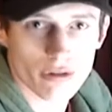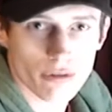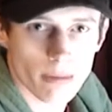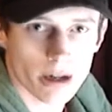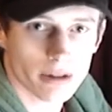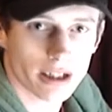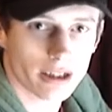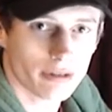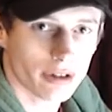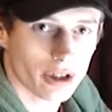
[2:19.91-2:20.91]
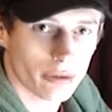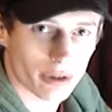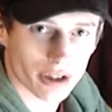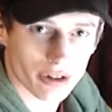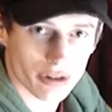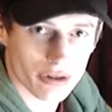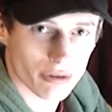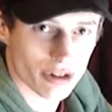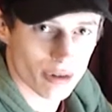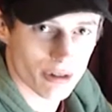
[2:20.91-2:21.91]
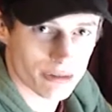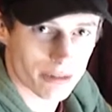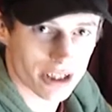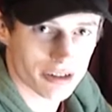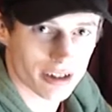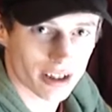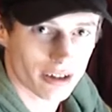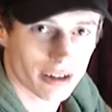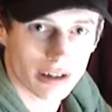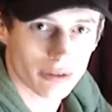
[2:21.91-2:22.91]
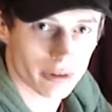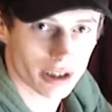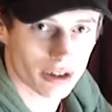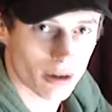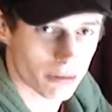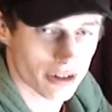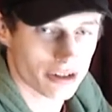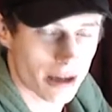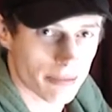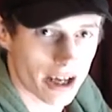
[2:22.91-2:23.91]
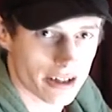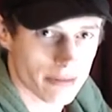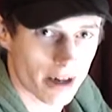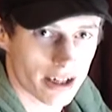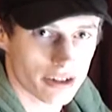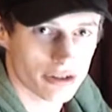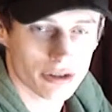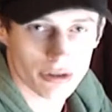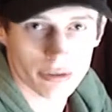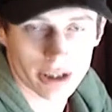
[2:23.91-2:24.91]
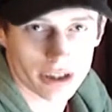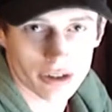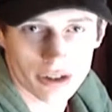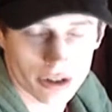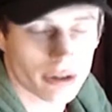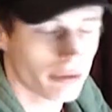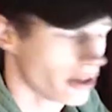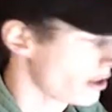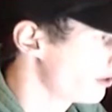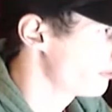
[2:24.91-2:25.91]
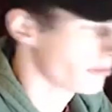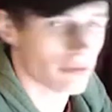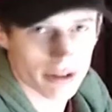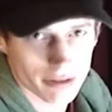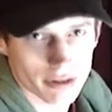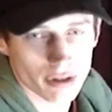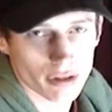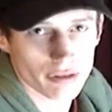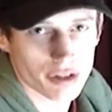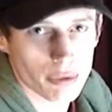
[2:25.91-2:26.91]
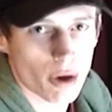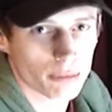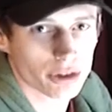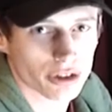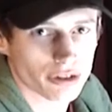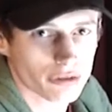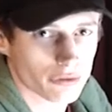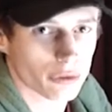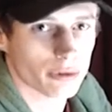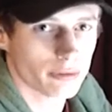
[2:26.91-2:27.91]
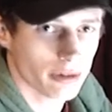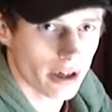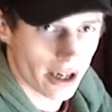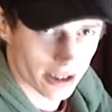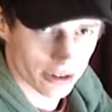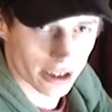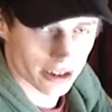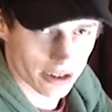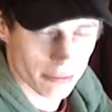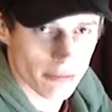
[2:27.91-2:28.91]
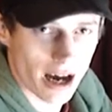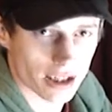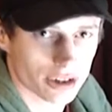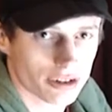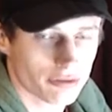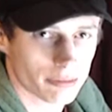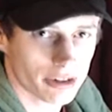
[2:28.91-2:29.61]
it remotely, we could do it to a USB stick, we could copy the SAM database, or we could, there are a few options for extracting hashes from the